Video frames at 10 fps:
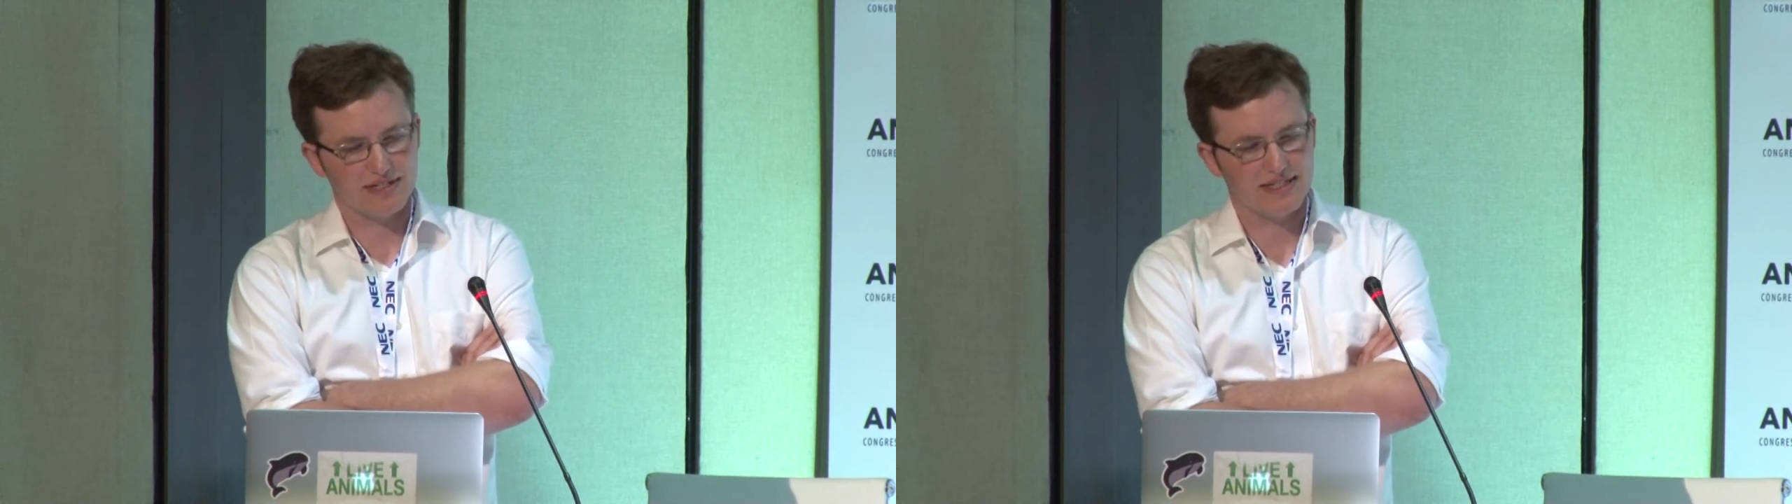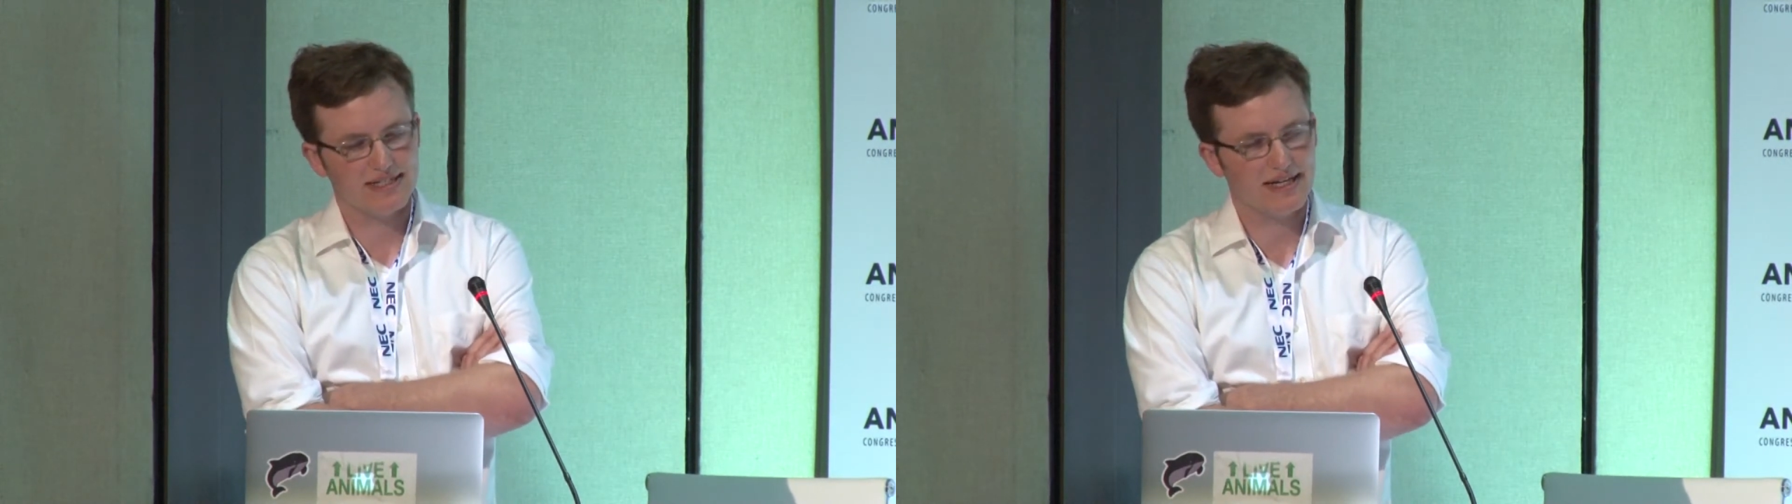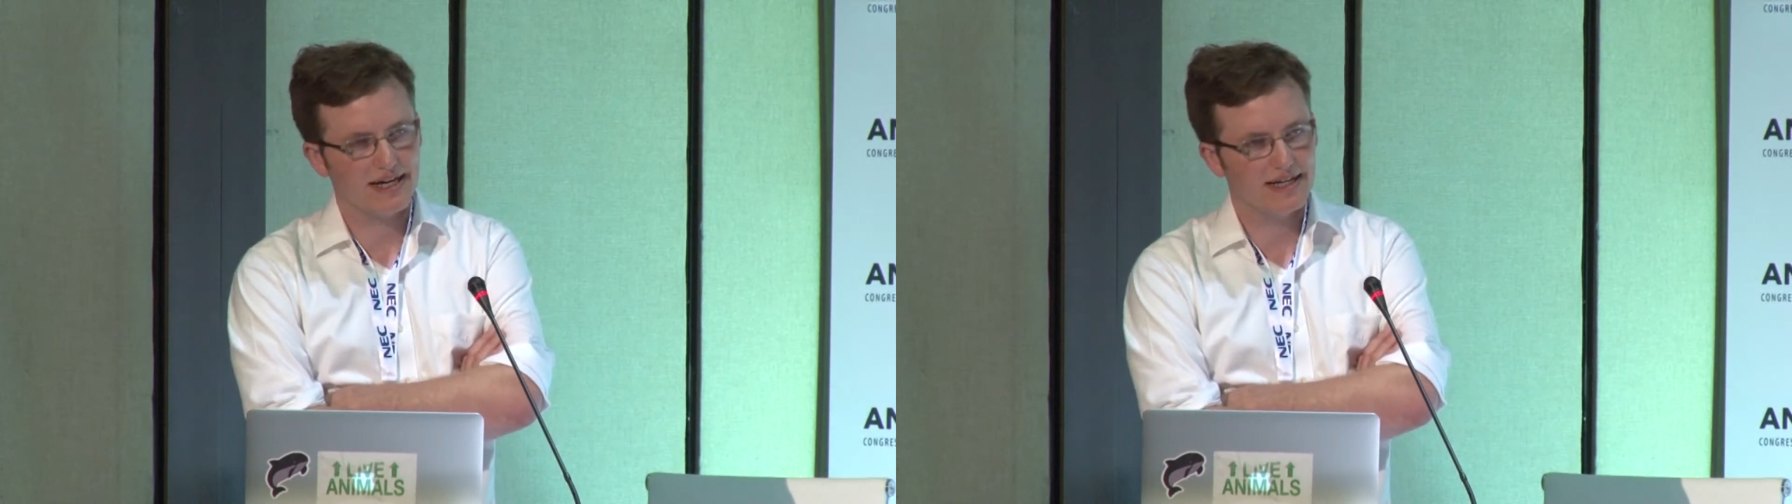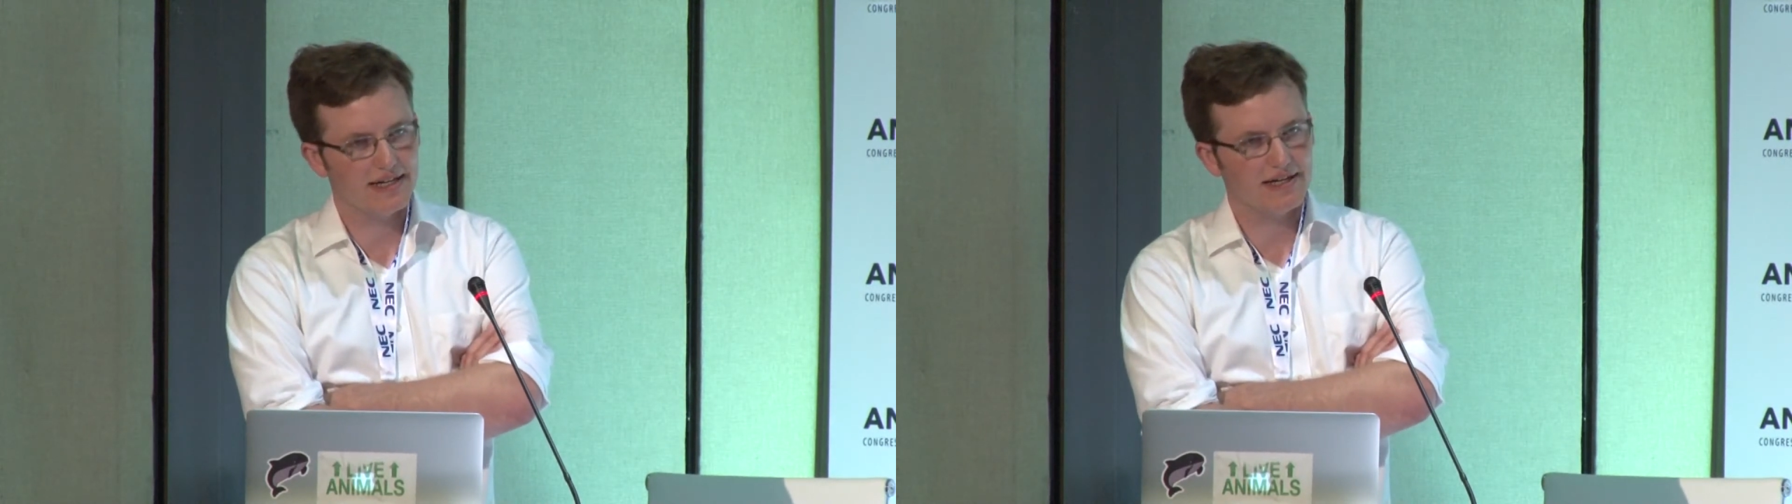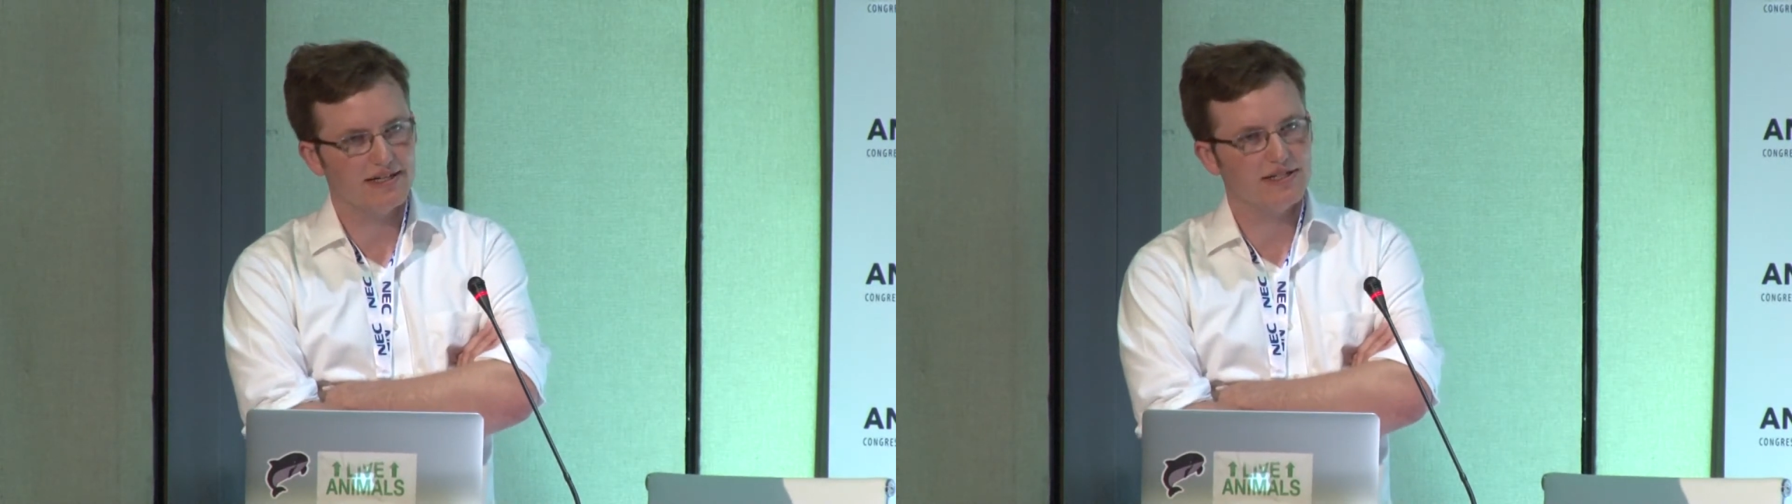a
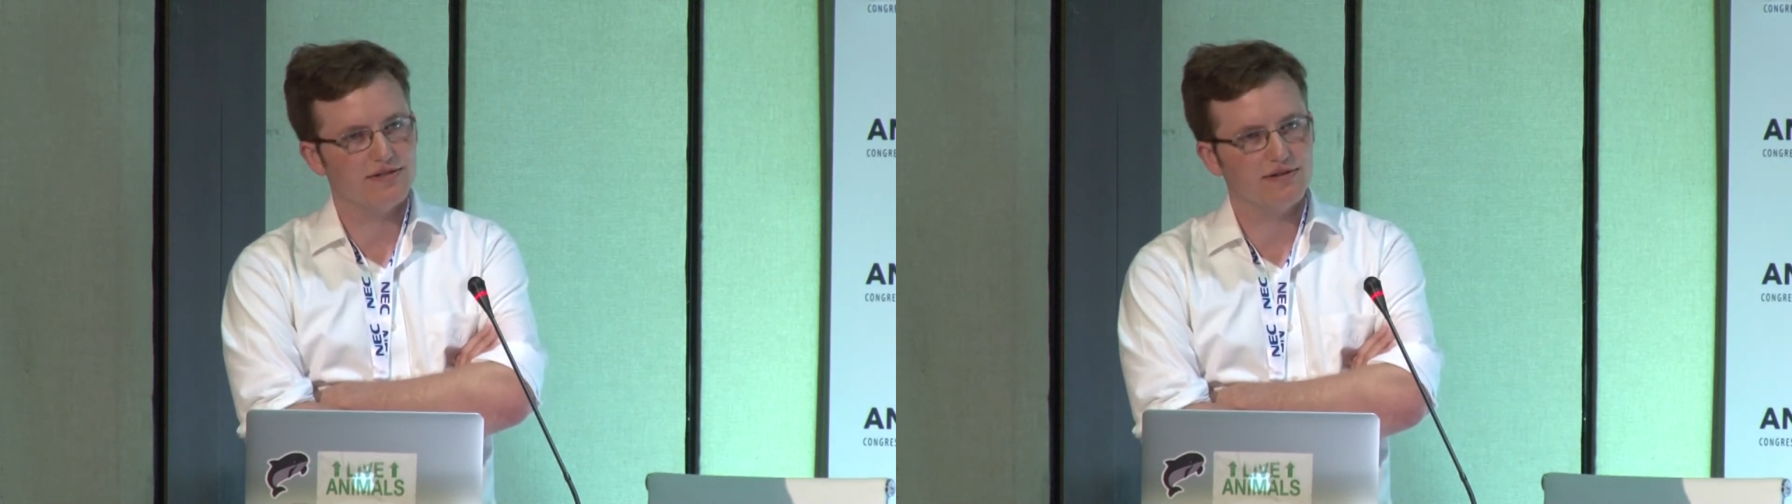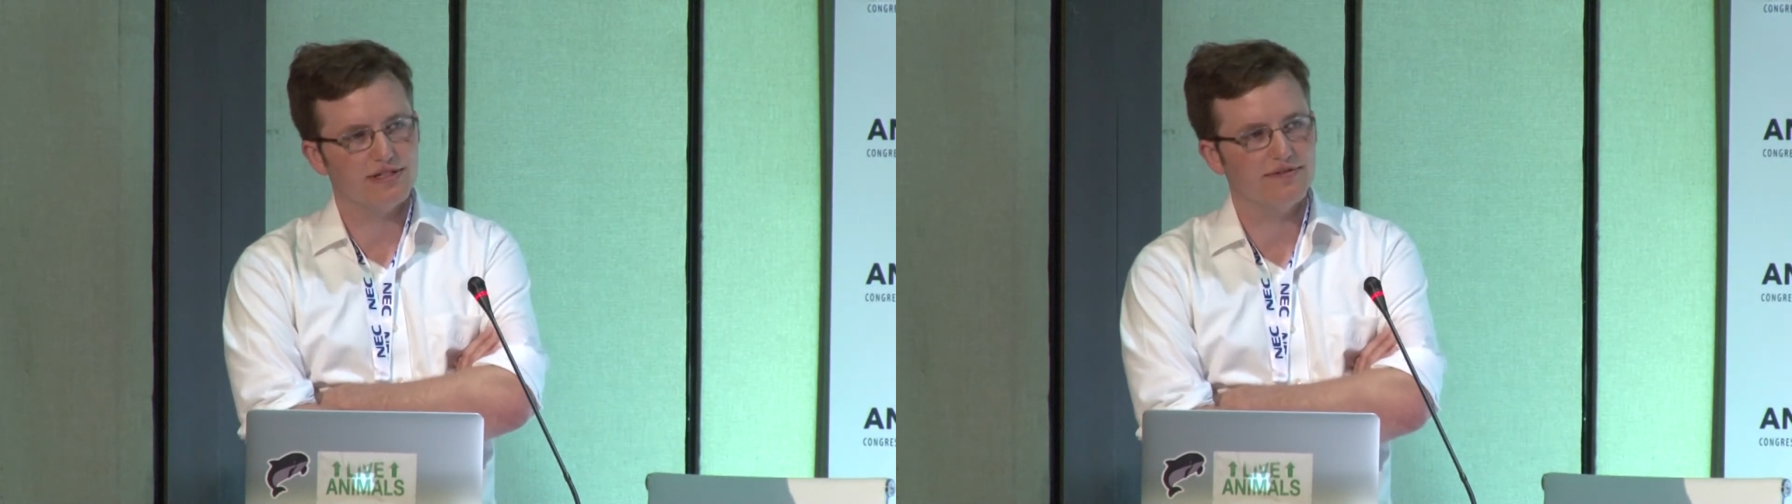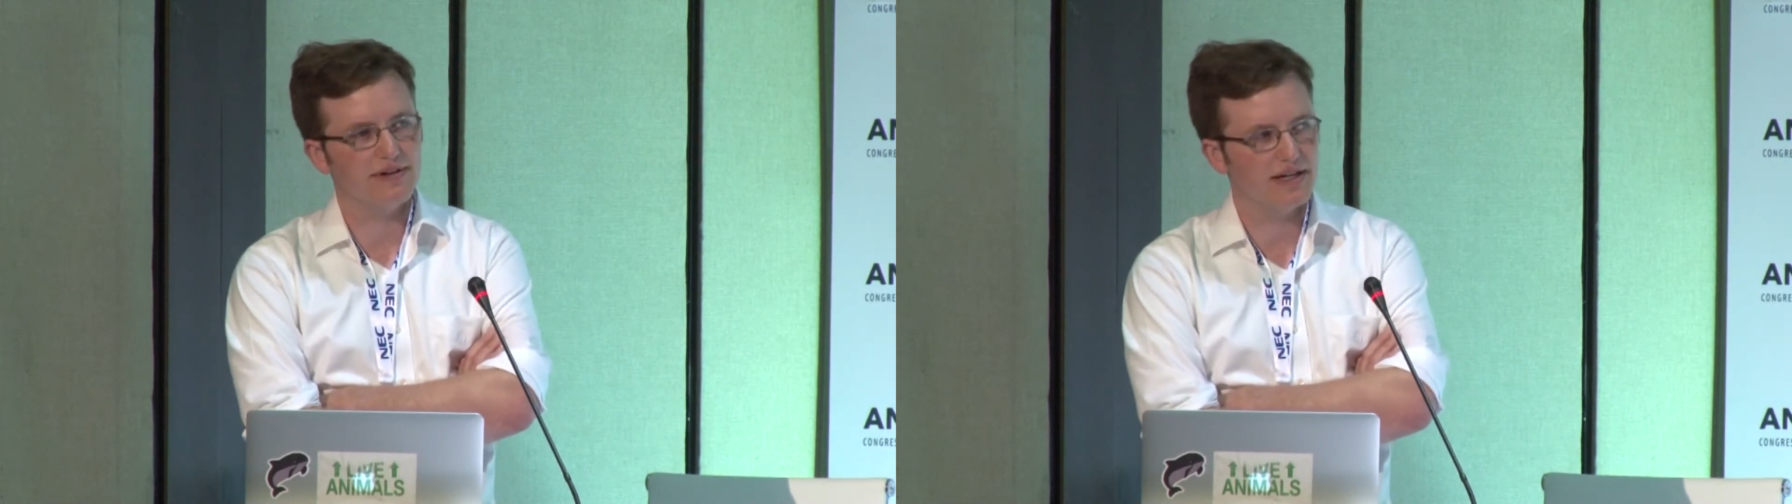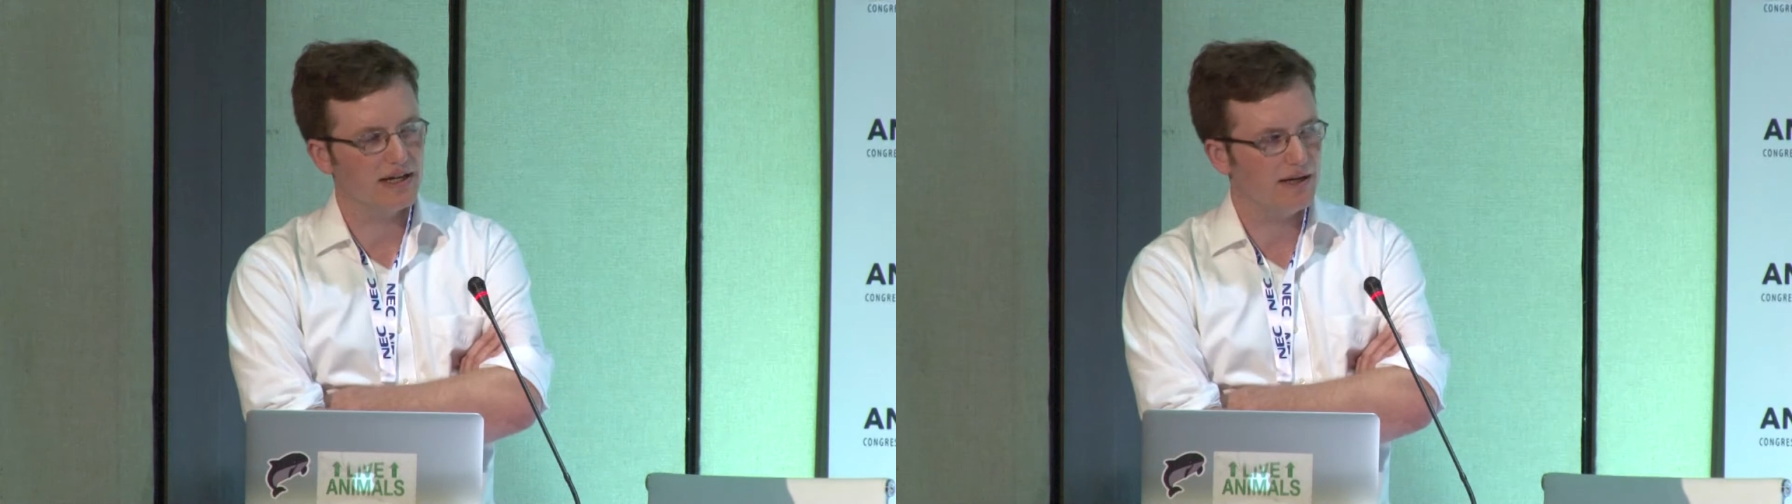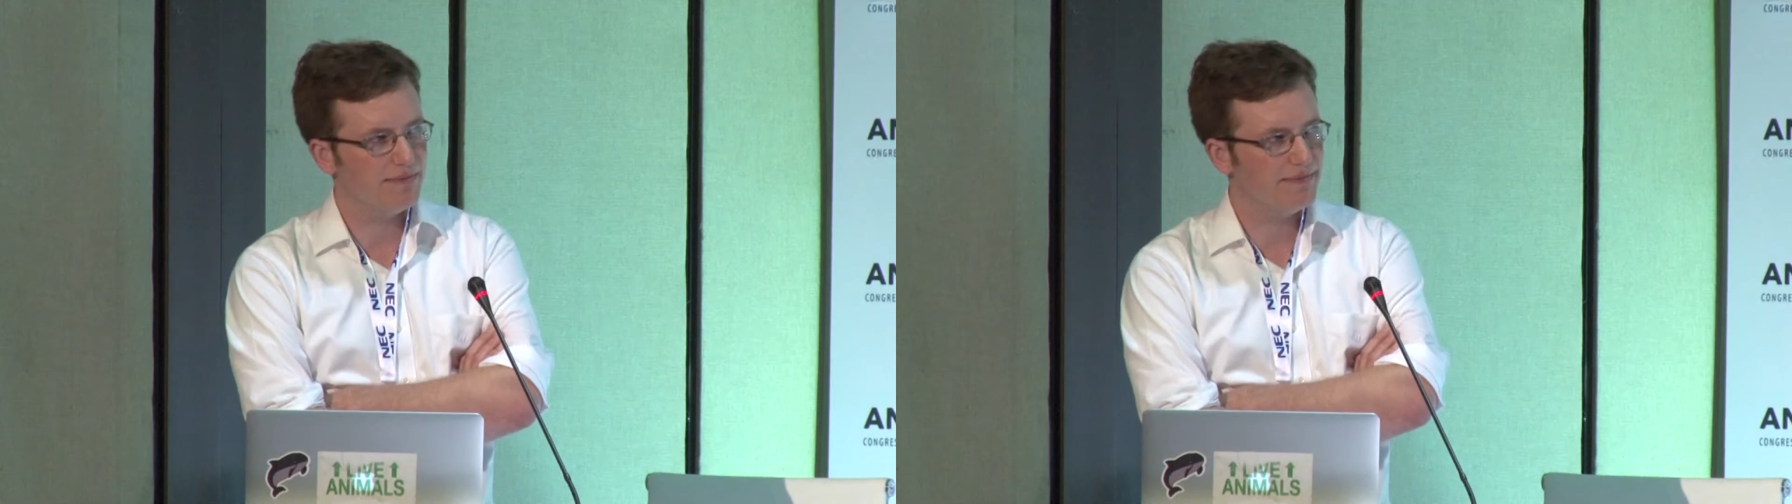secondary source of
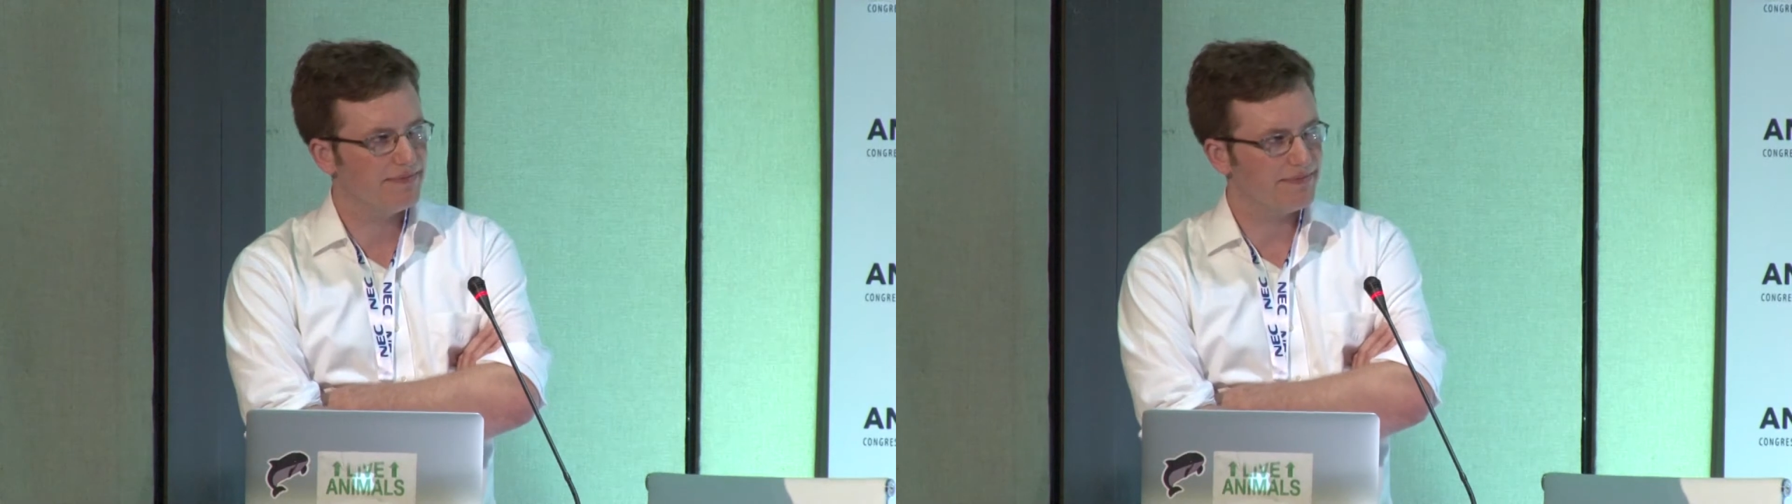income.